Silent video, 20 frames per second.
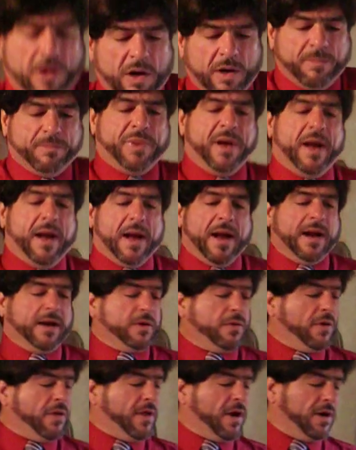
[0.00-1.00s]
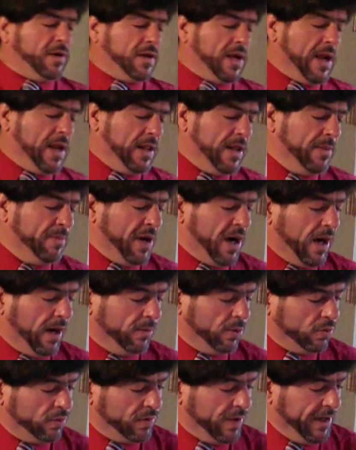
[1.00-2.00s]
are back with our daily
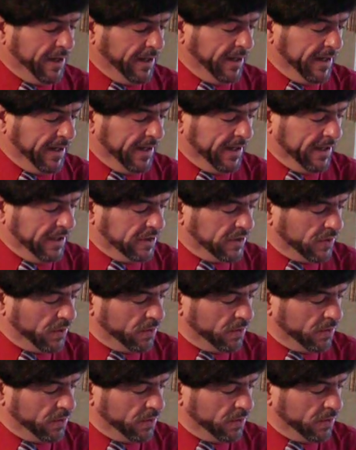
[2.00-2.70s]
Bible readings.